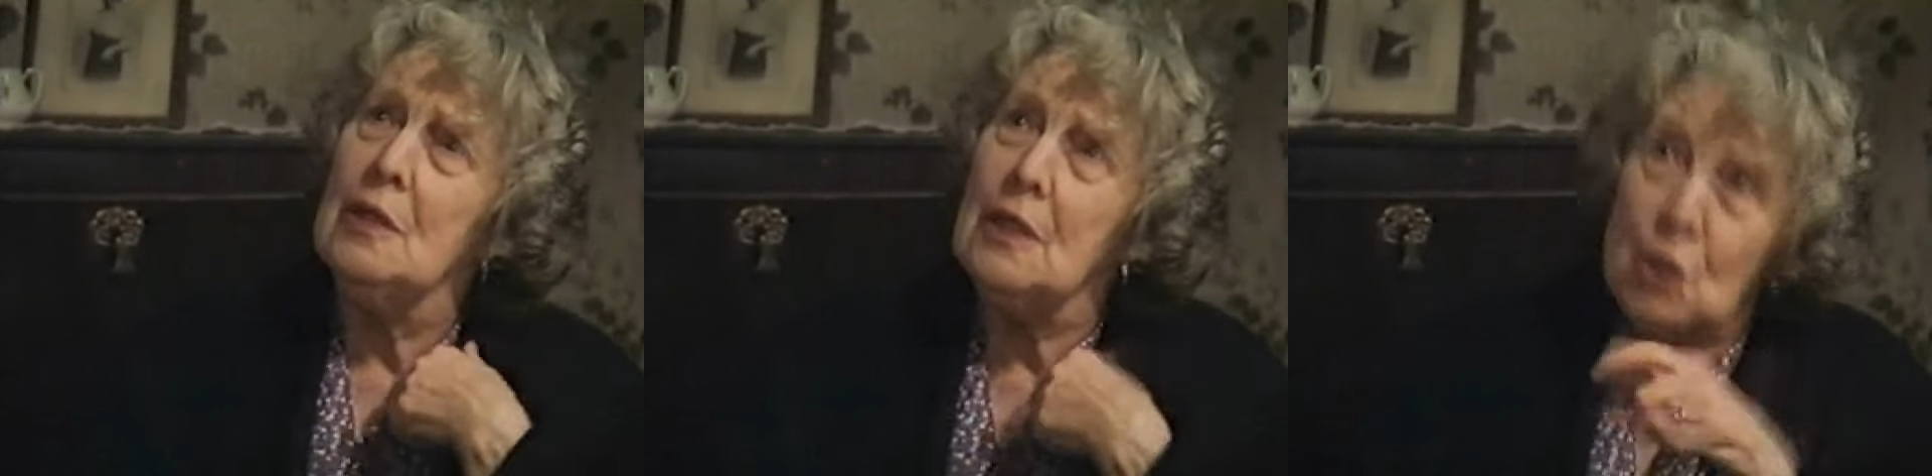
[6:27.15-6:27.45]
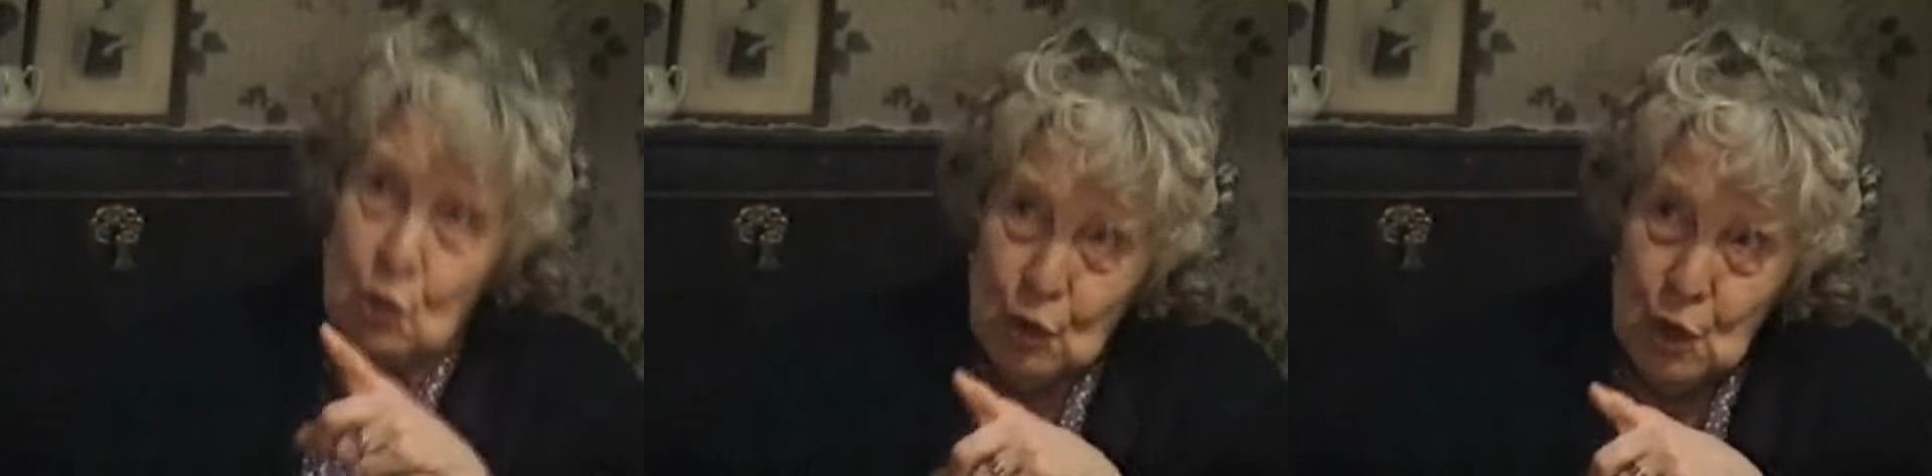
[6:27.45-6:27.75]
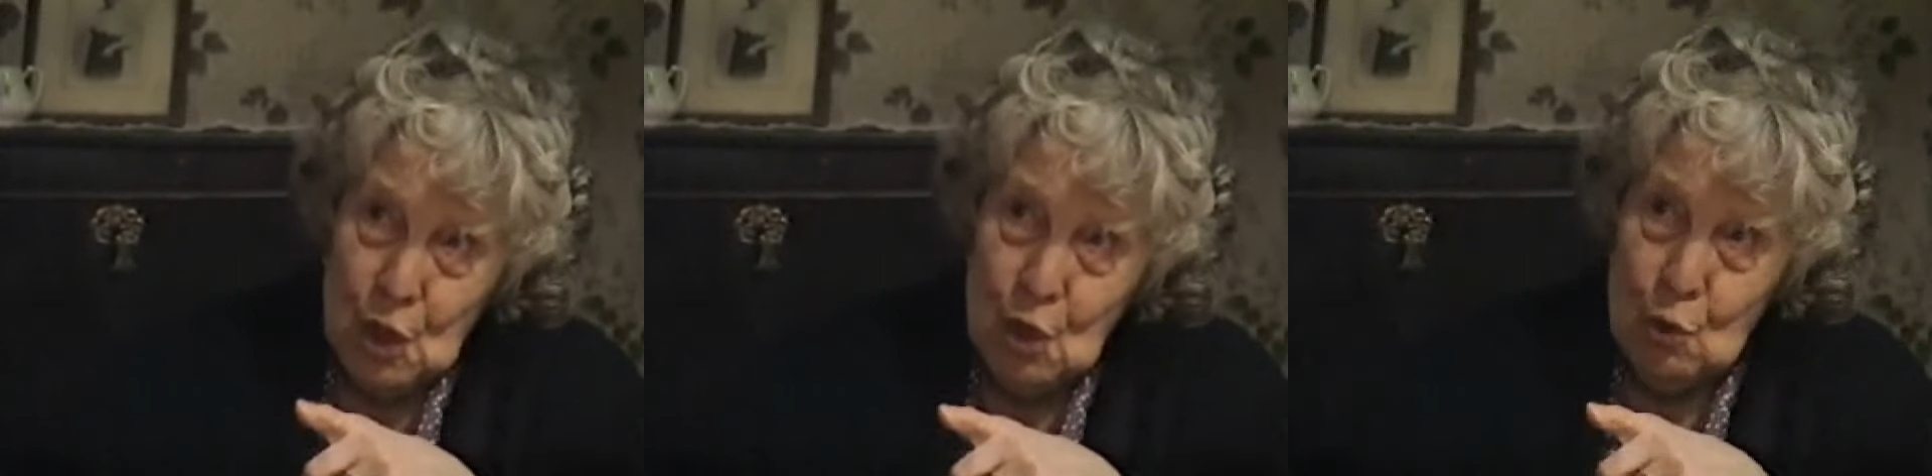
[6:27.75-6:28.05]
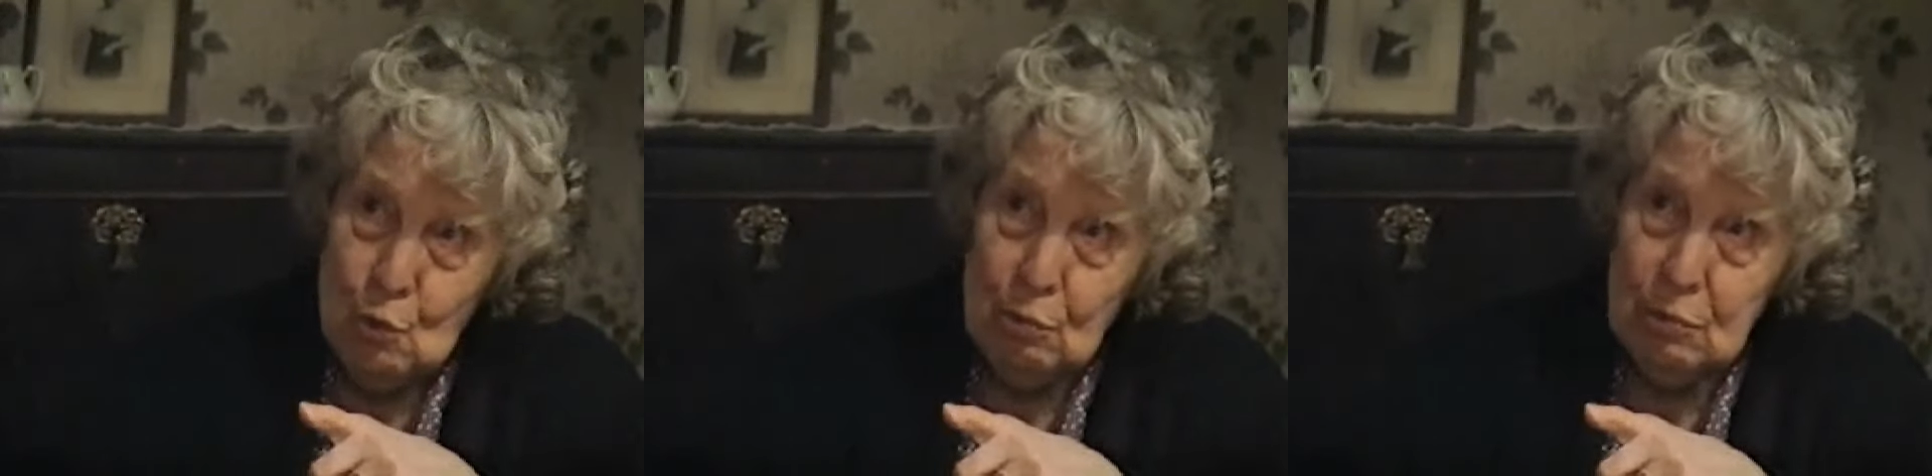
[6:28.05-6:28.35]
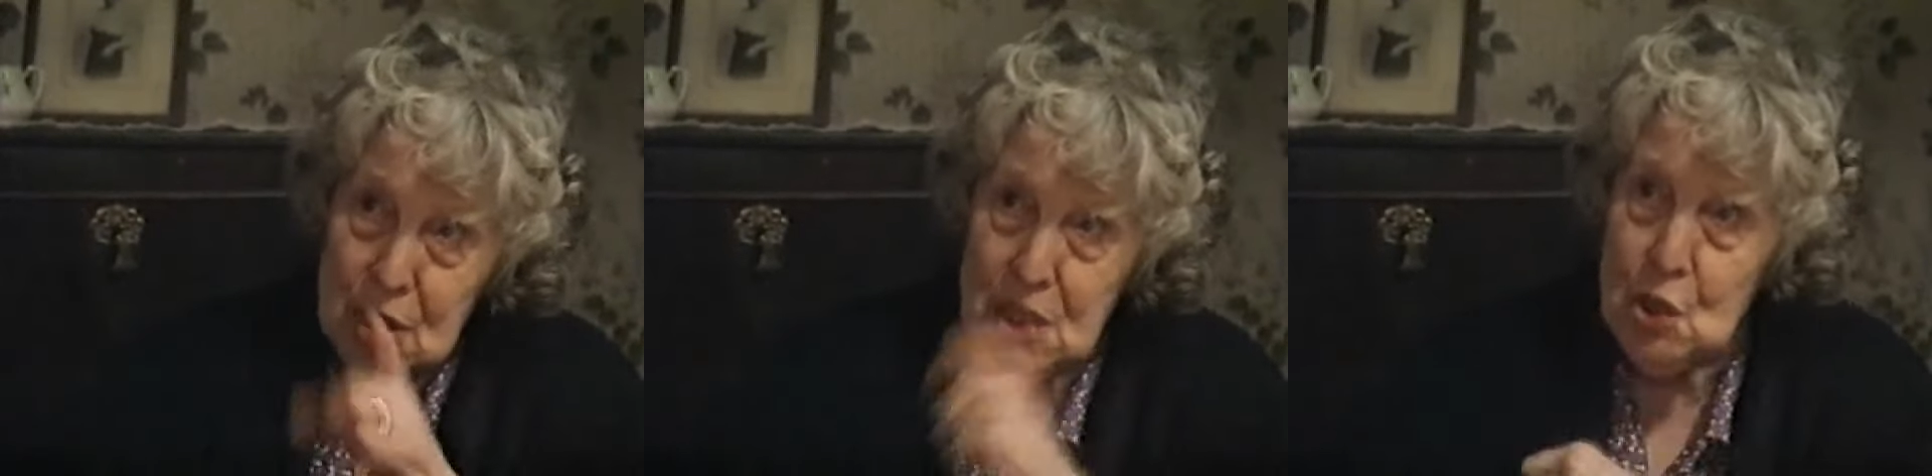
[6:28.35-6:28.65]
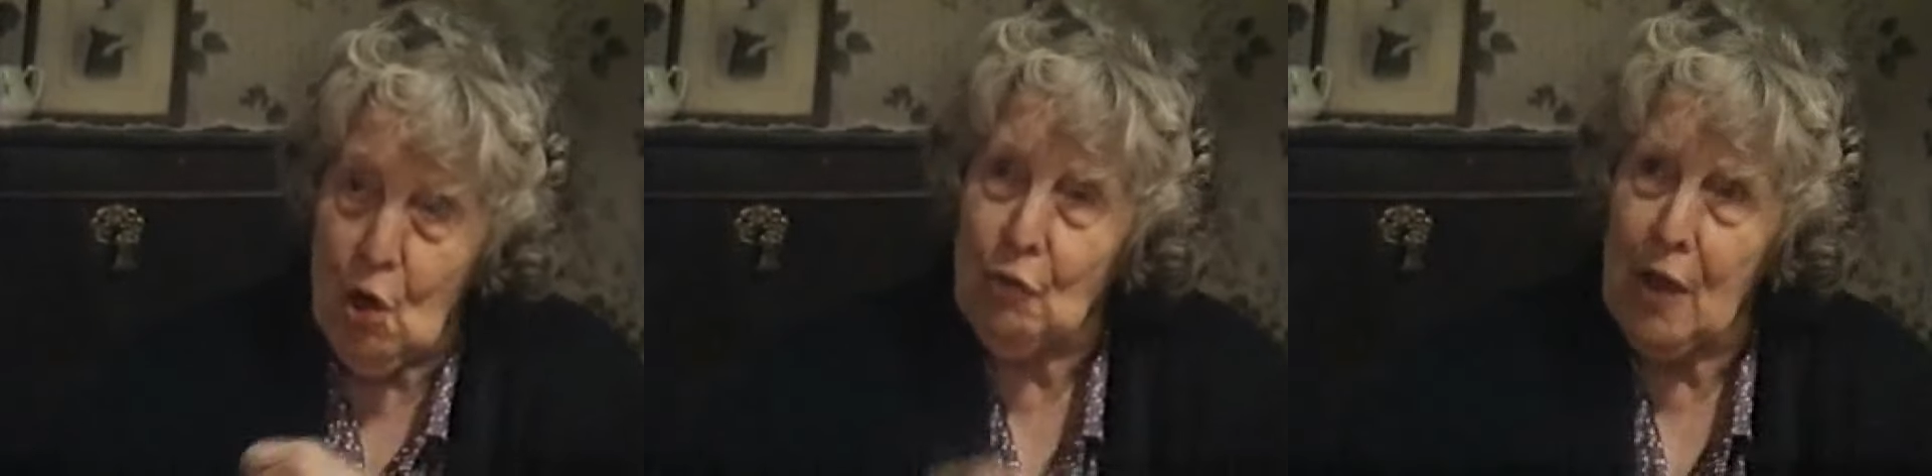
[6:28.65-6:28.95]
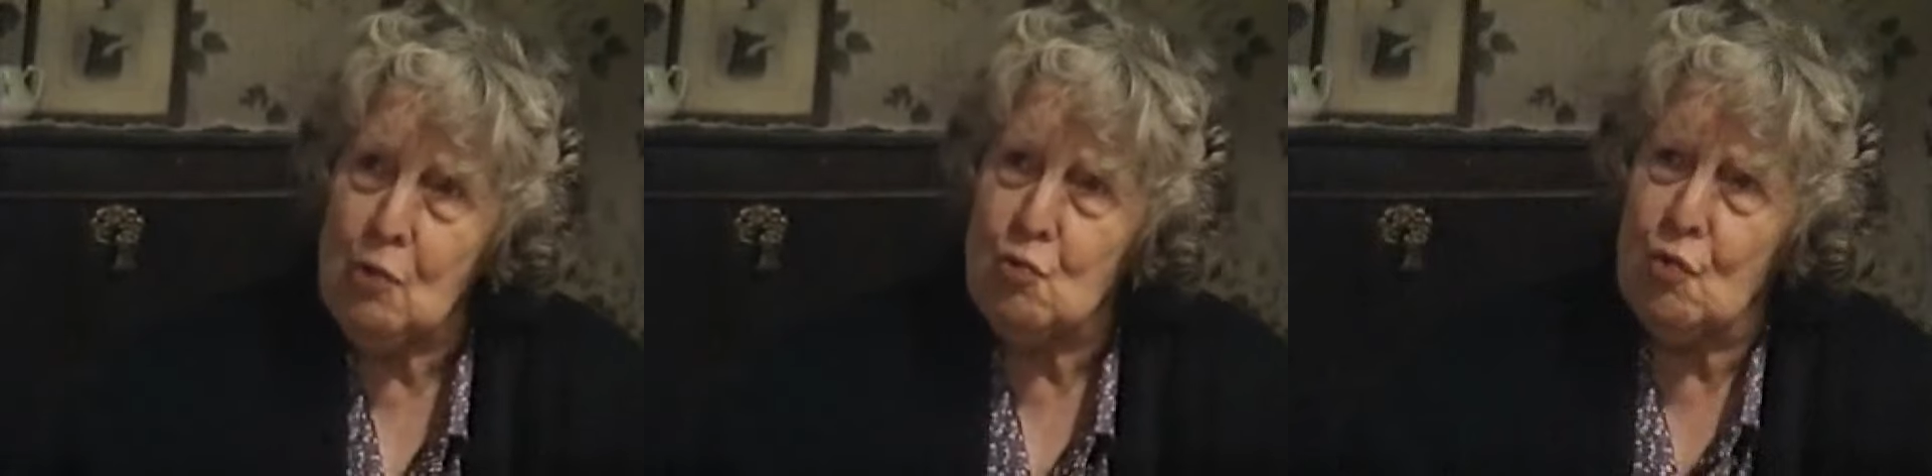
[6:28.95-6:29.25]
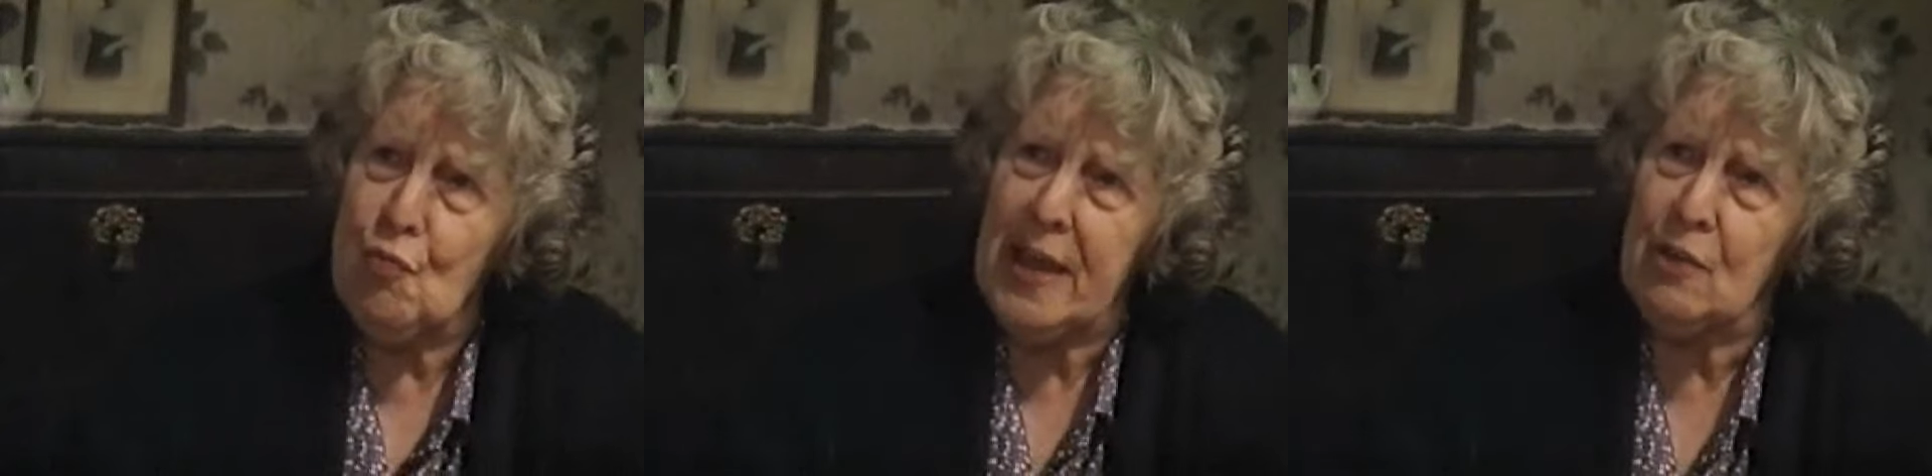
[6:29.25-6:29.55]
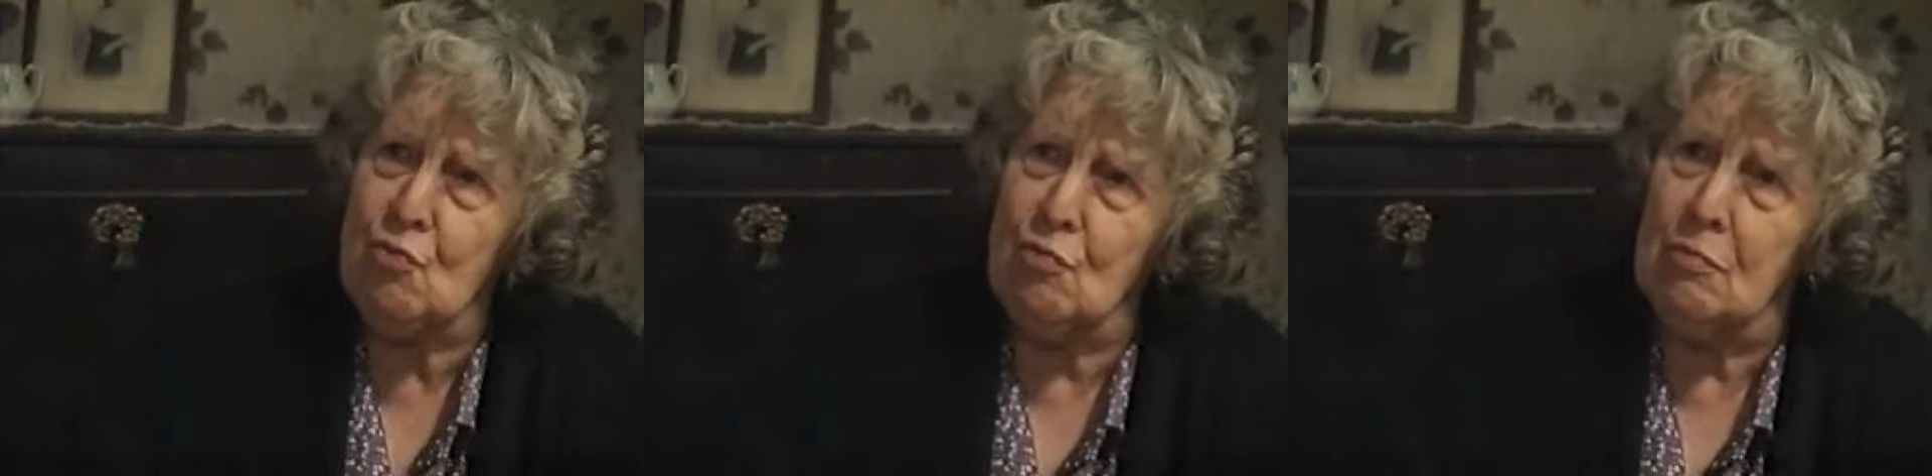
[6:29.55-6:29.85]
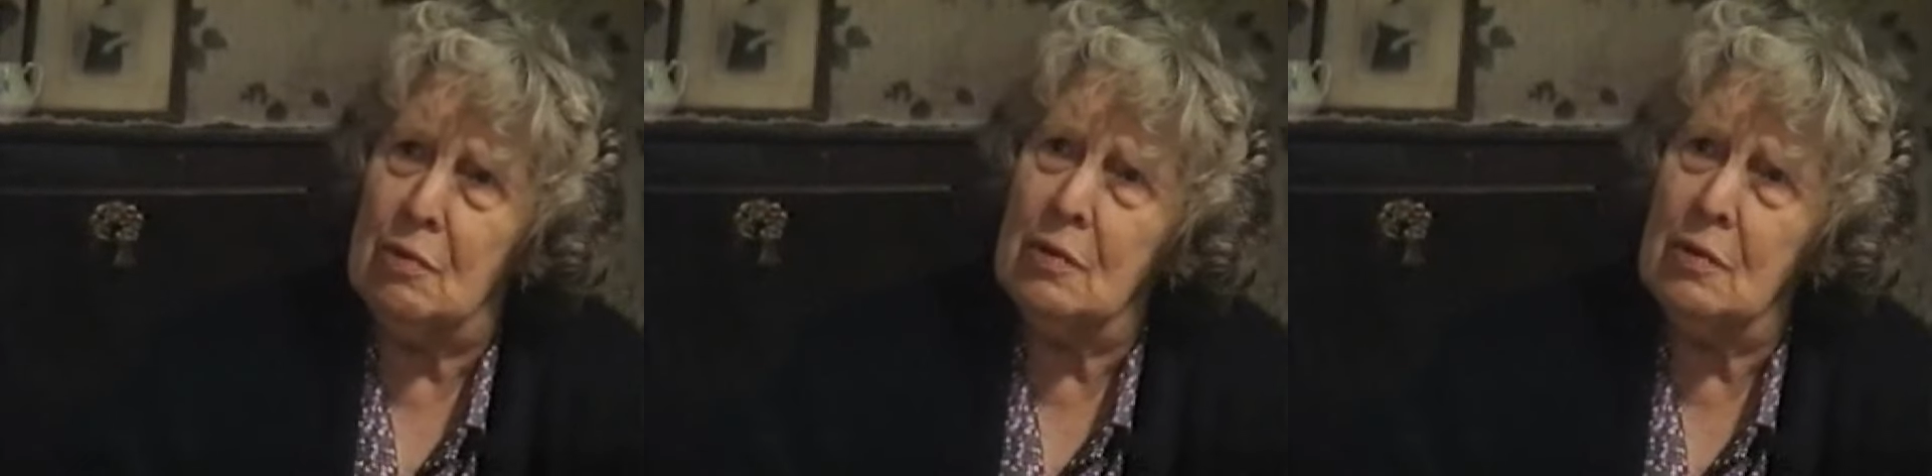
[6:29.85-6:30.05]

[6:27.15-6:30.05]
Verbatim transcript: It's because of you that he's got no direction.